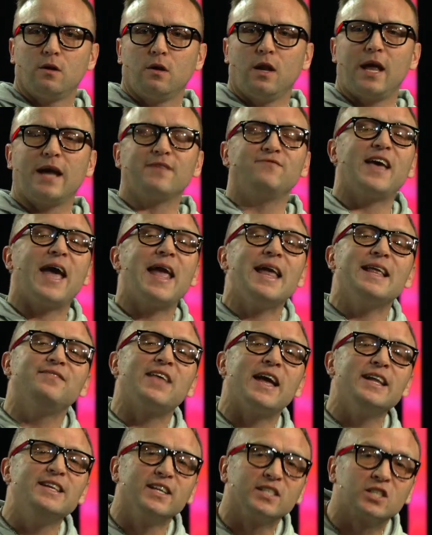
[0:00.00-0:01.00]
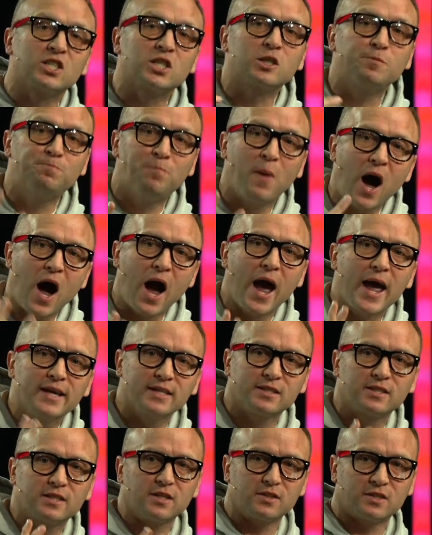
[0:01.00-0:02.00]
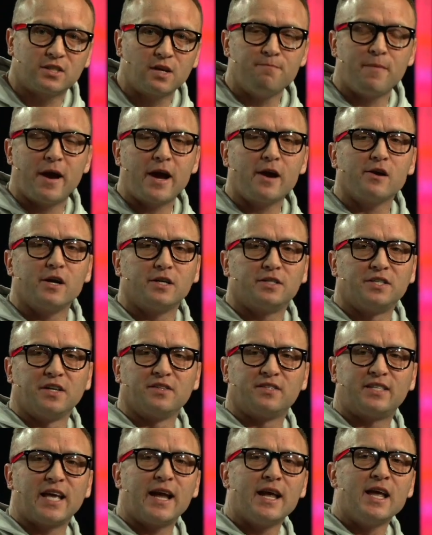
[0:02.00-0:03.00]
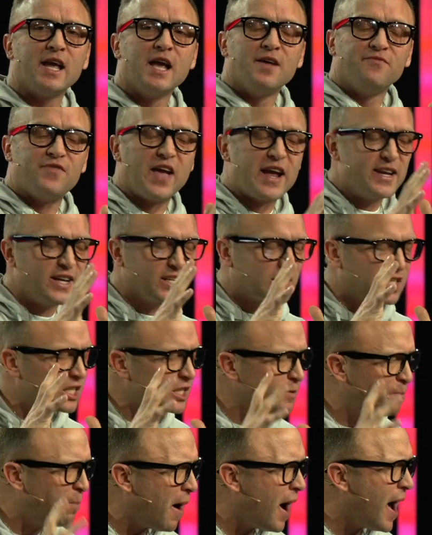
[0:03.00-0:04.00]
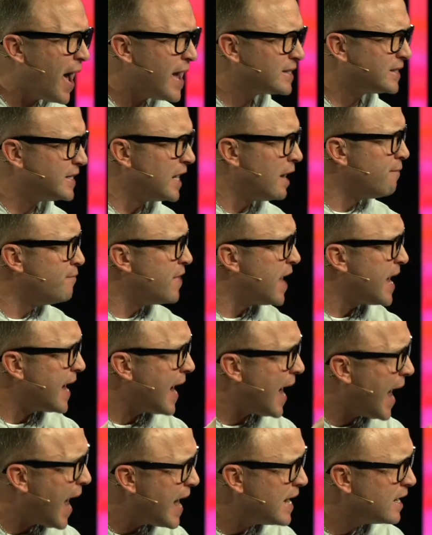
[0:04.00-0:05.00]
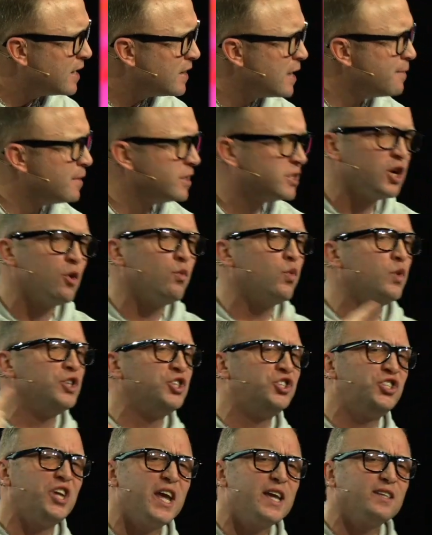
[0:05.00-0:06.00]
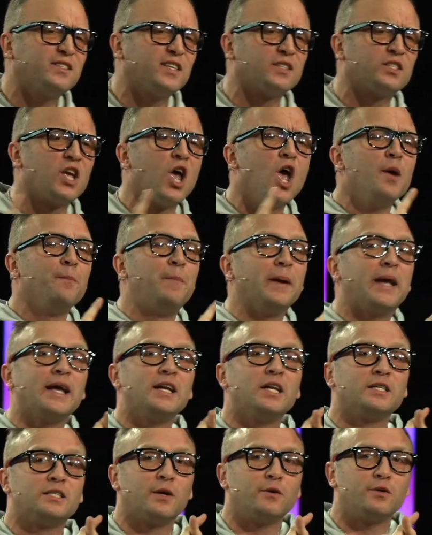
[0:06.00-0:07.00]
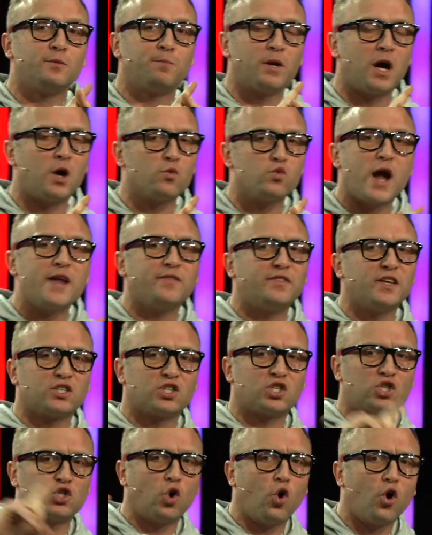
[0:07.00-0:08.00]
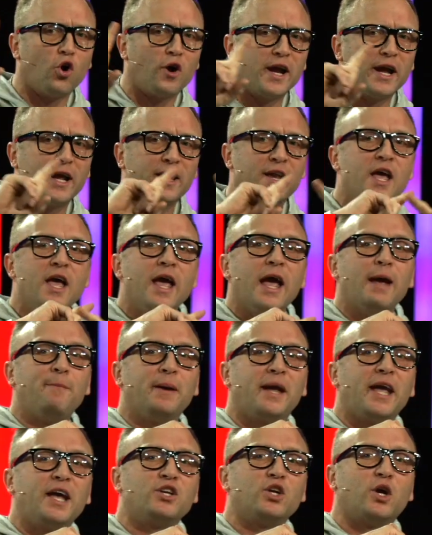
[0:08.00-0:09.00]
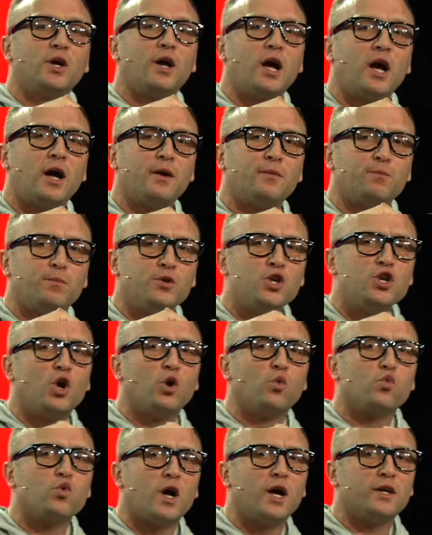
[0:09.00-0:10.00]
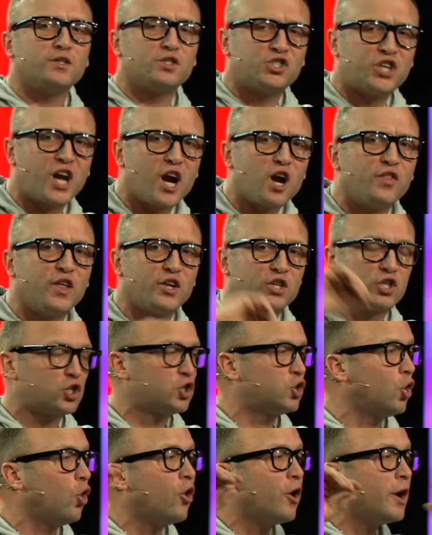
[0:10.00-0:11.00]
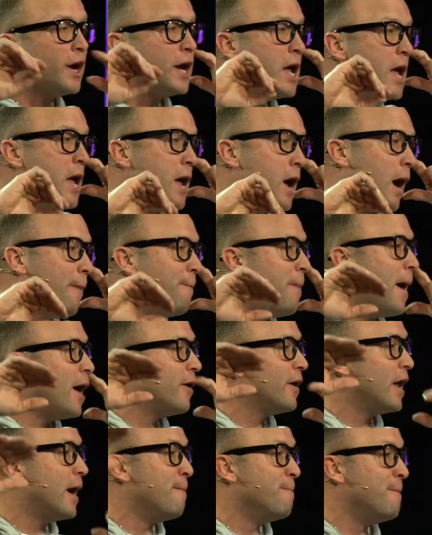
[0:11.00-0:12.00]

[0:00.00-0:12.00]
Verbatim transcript: Like, they, they despised Samaritans. They, they despised them. They hated them. And so when Jesus began to uh, write this story and, and began to uh, you know, uh, share this story about a